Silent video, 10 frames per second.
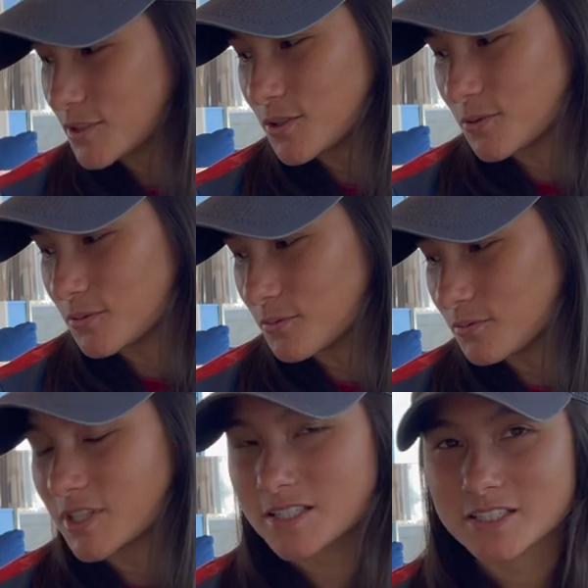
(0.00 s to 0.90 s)
to
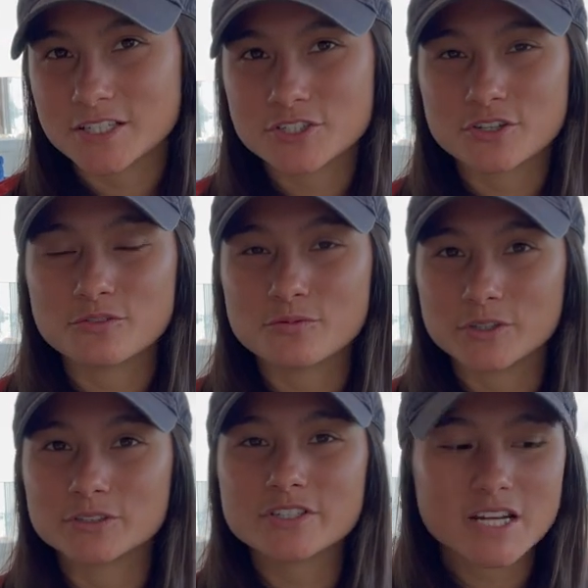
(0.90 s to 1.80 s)
Desolation
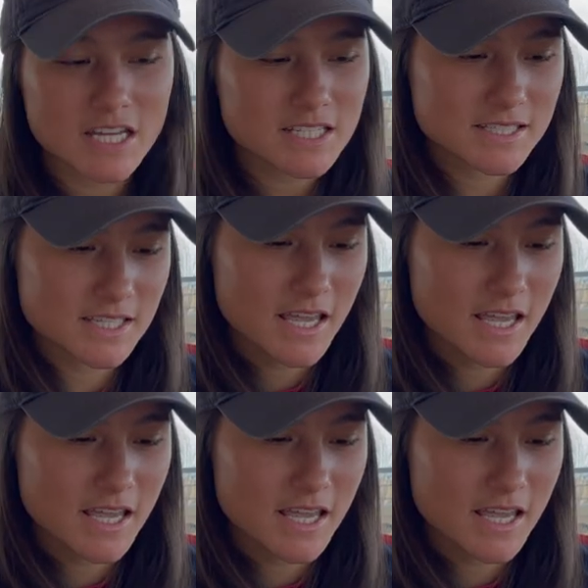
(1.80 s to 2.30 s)
Wilderness,